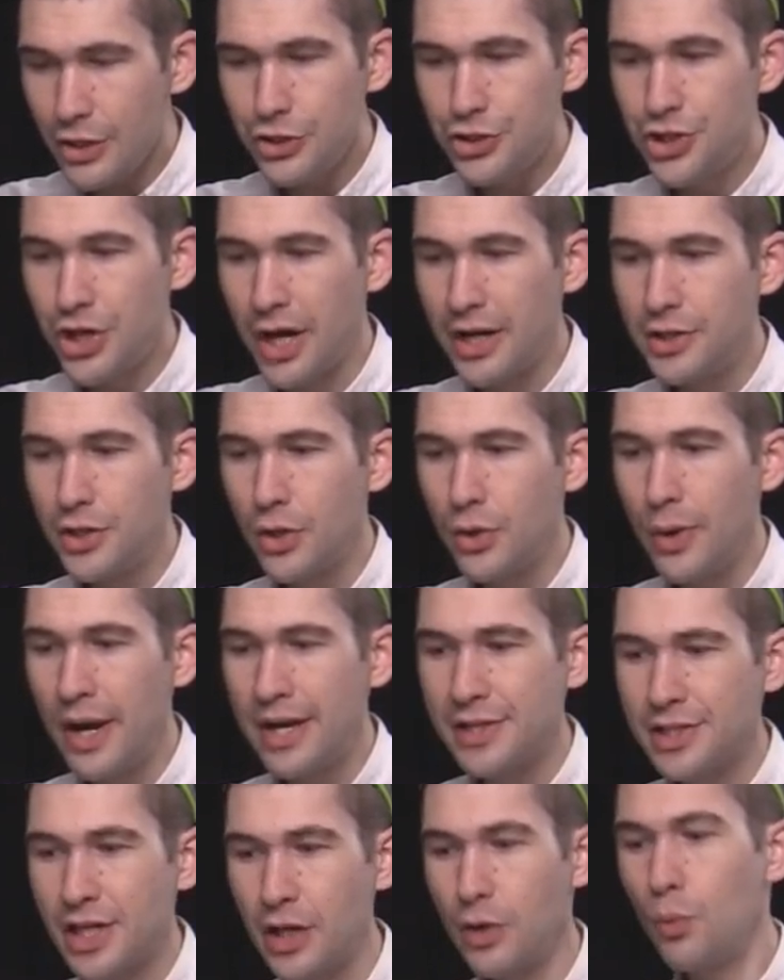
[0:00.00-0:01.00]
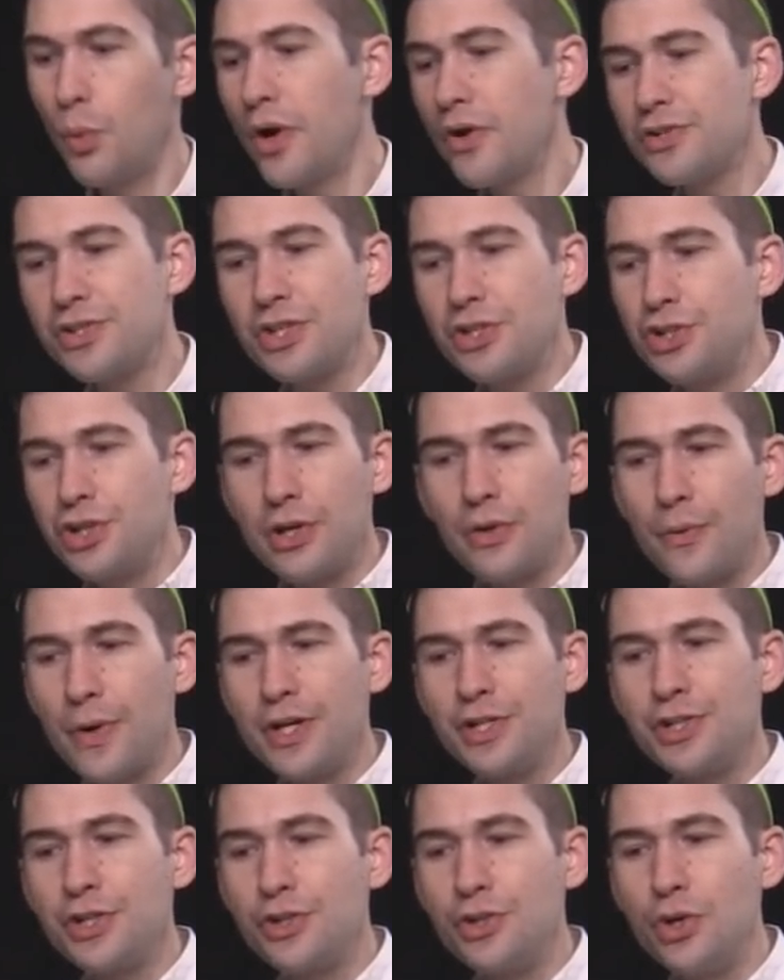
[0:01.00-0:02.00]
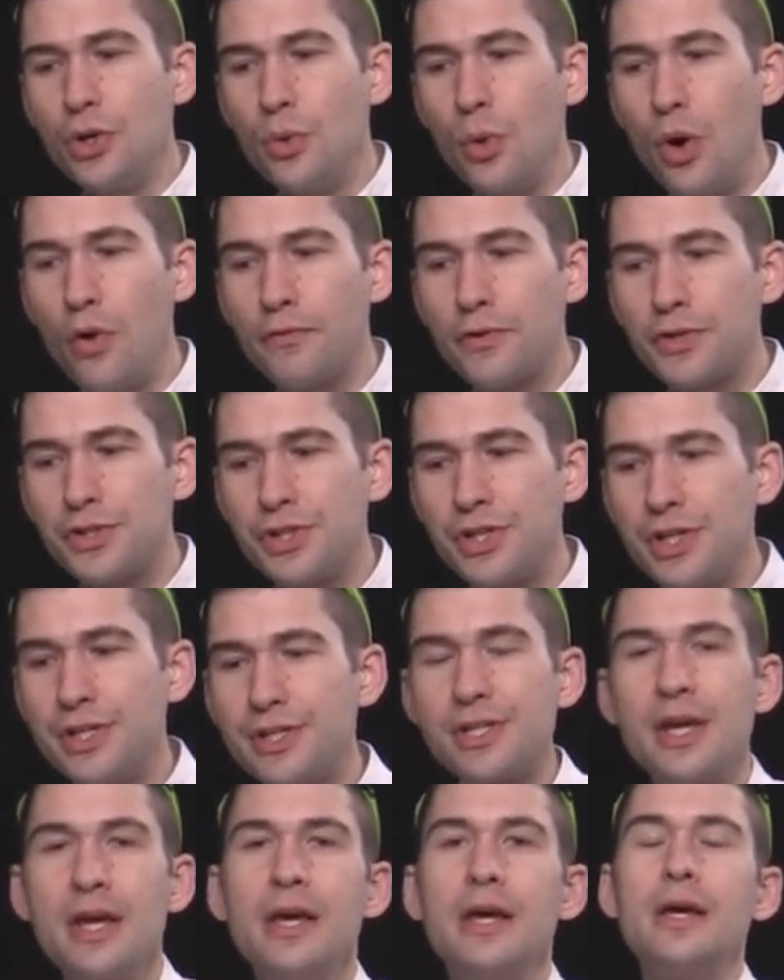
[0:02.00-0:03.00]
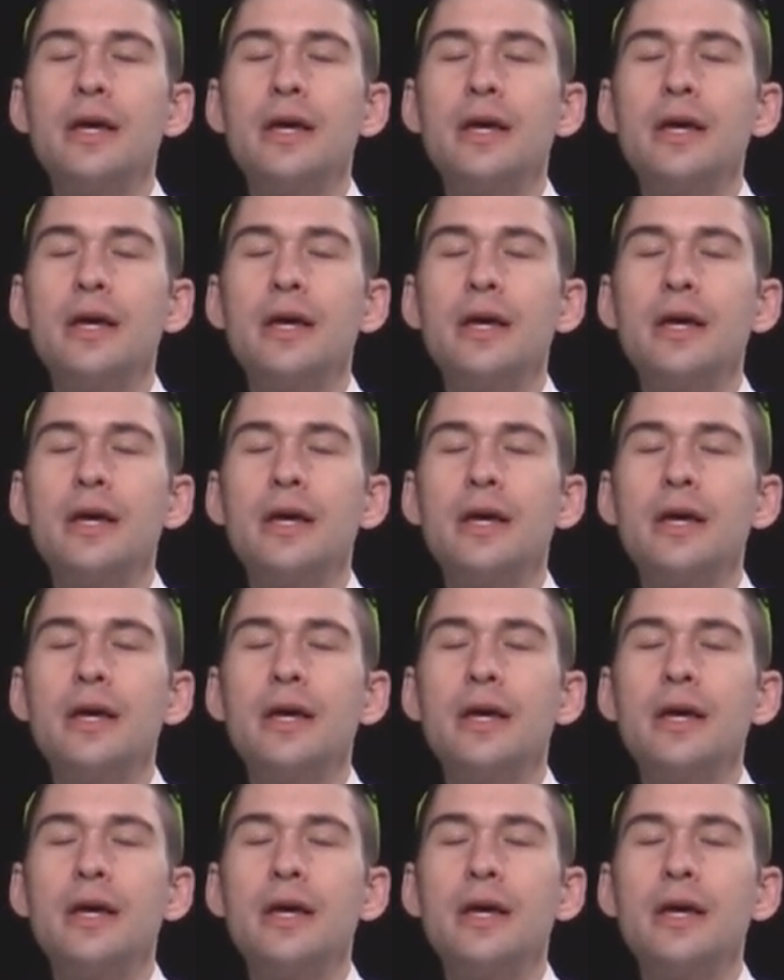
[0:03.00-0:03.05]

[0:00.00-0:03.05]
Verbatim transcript: John Doe asking, where's the Generation 2 Overseas?